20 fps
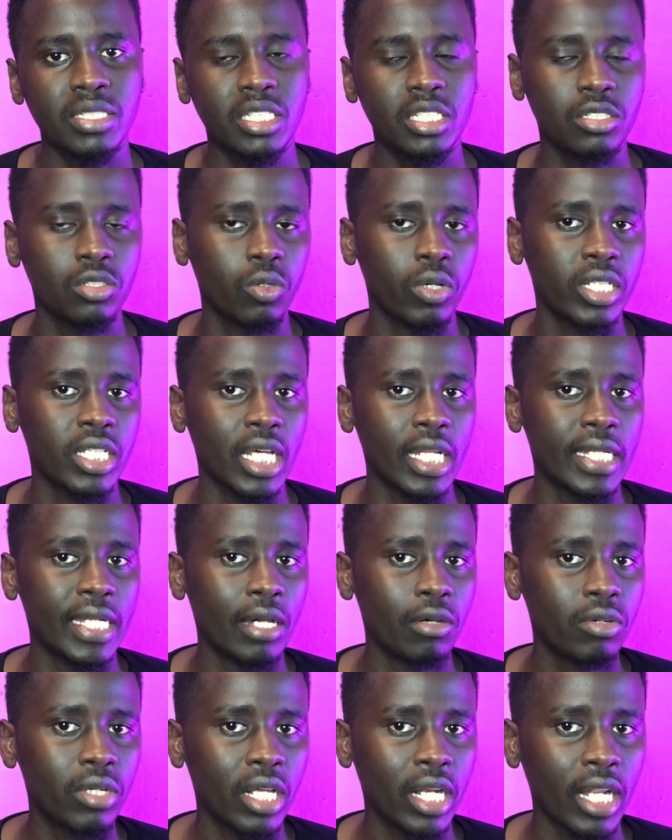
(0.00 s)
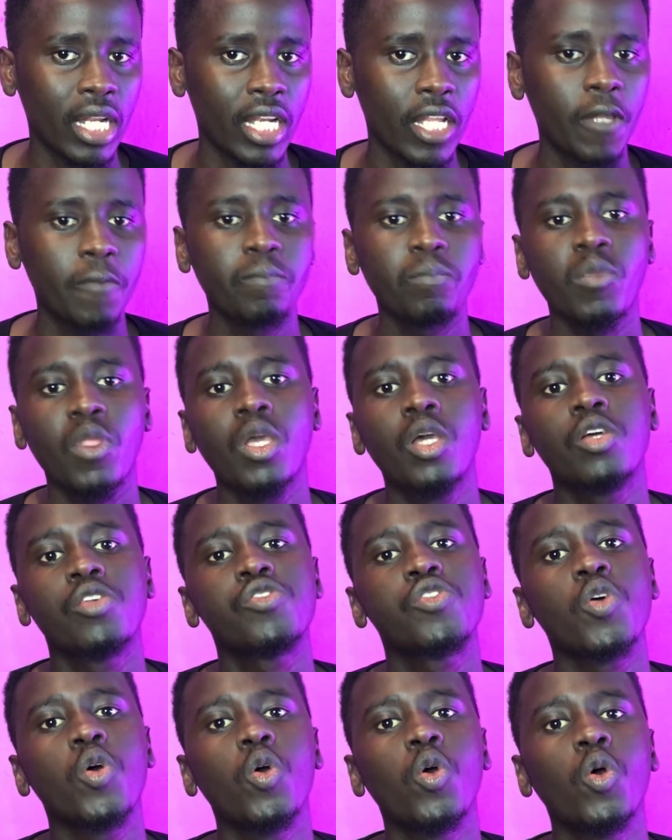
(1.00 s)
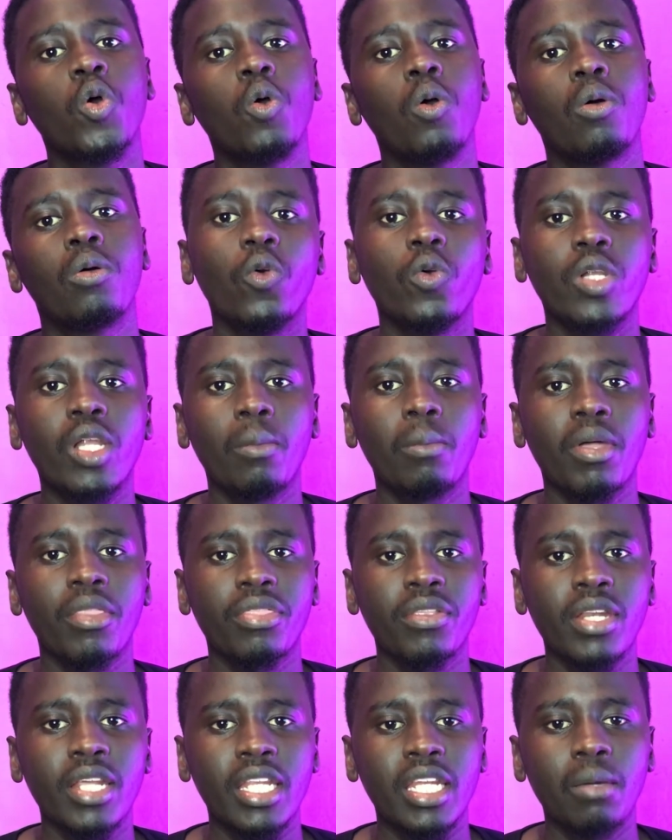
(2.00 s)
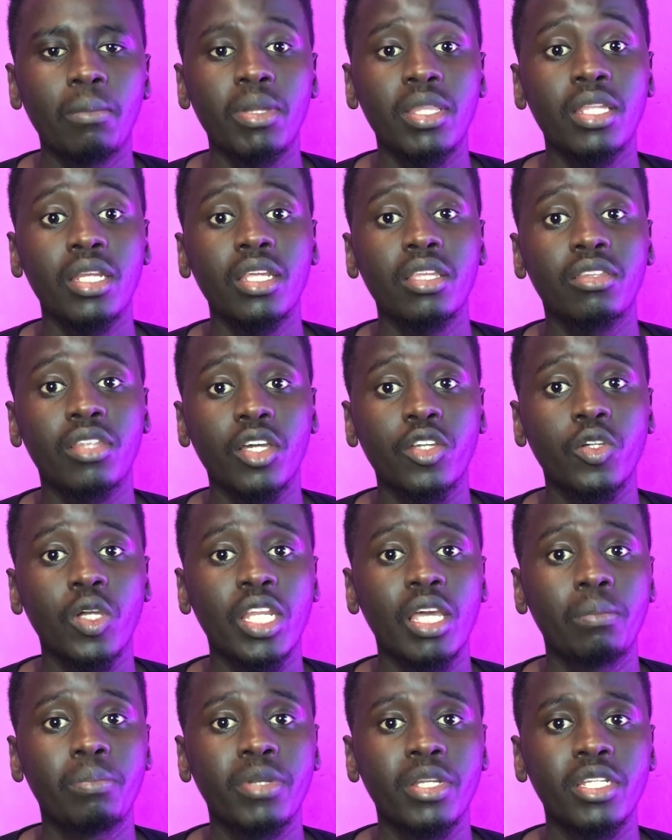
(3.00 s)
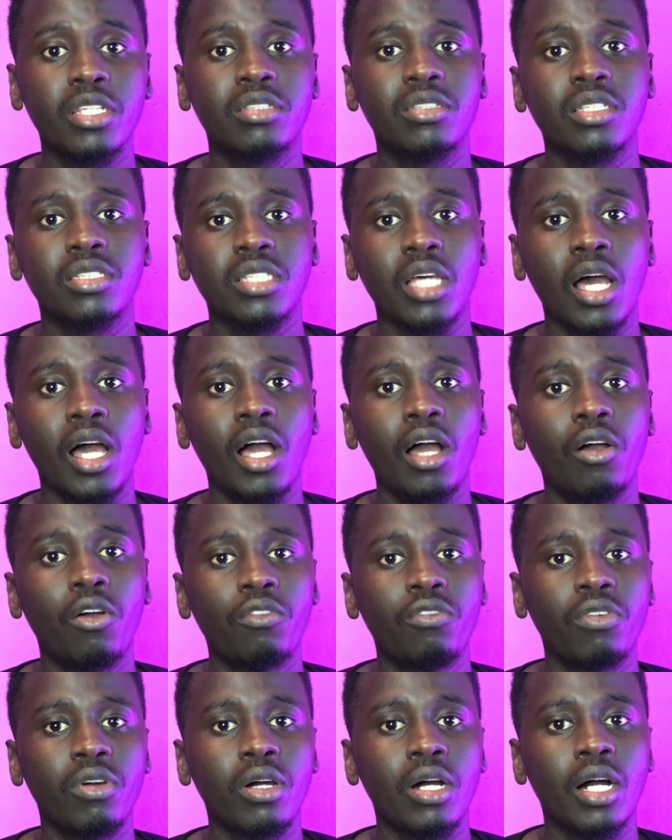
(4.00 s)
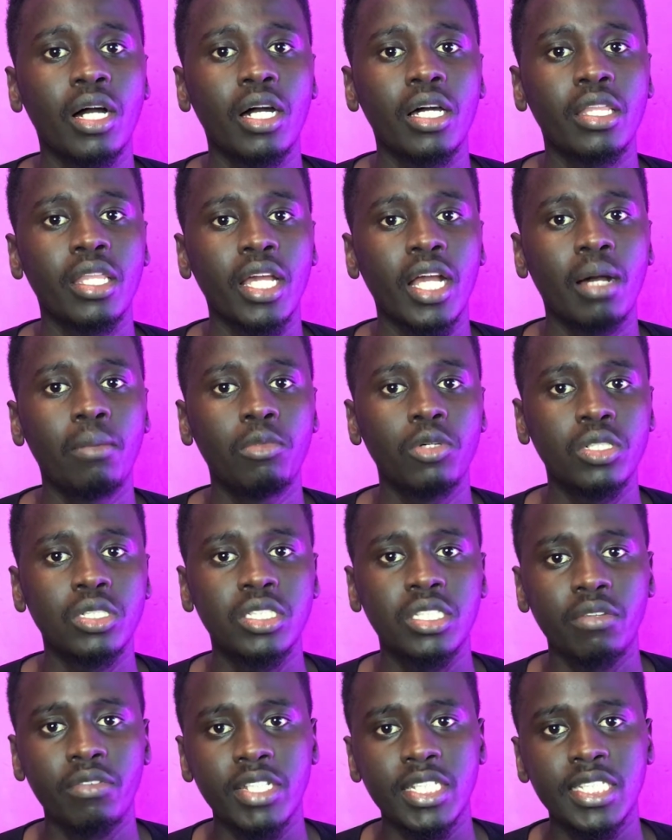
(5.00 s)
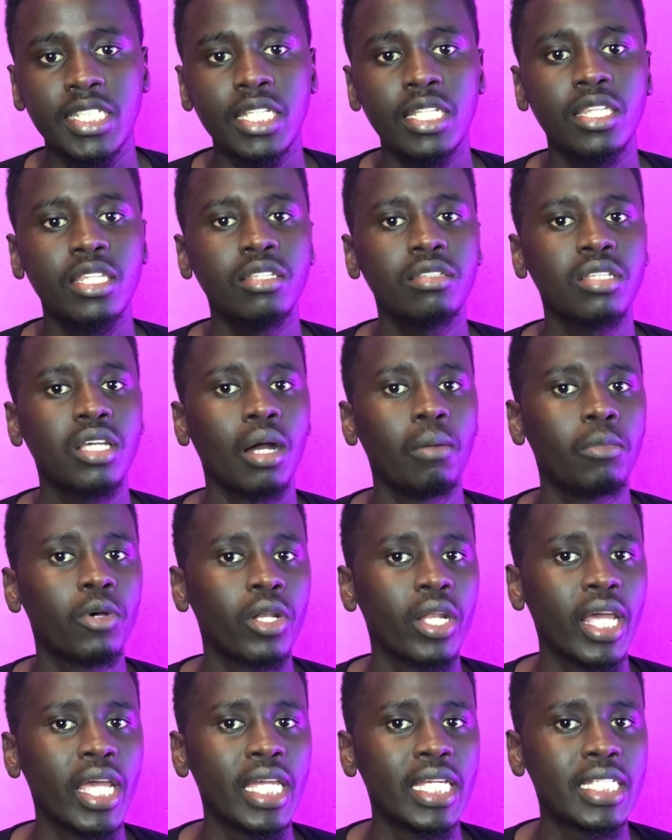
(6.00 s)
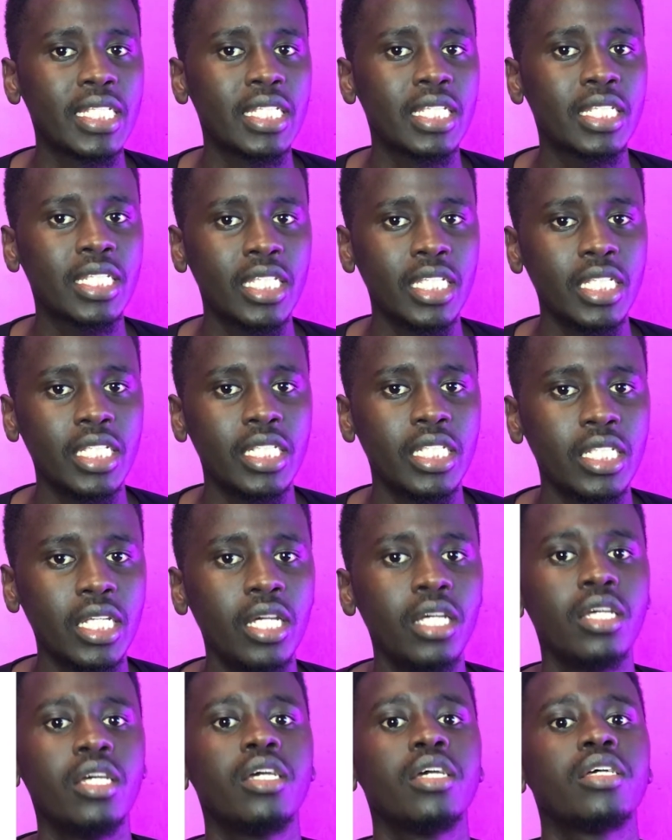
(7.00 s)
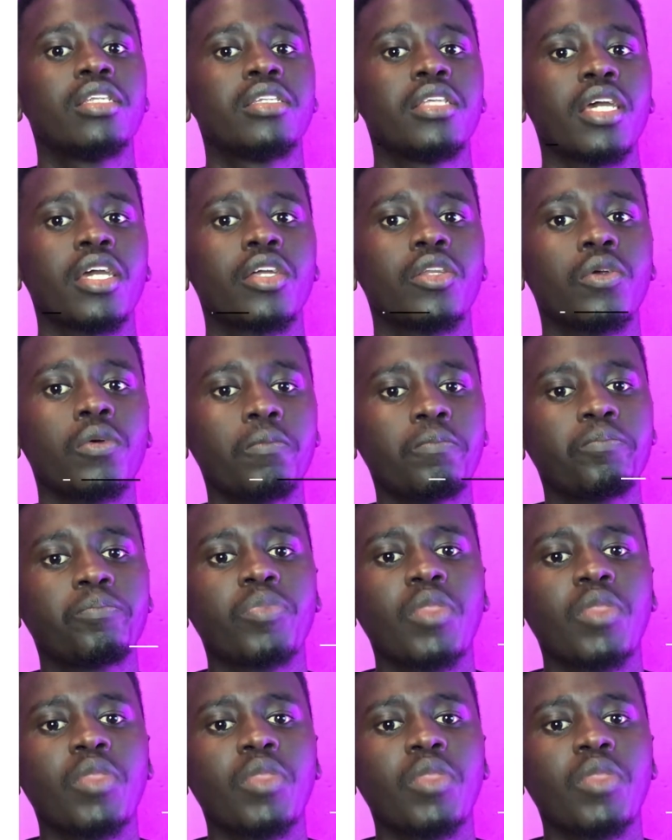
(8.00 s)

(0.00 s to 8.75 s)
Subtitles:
this is quite a downgrade. So number 3 is actually a predecessor of the Camon 17. This is Camon 18 Tecno.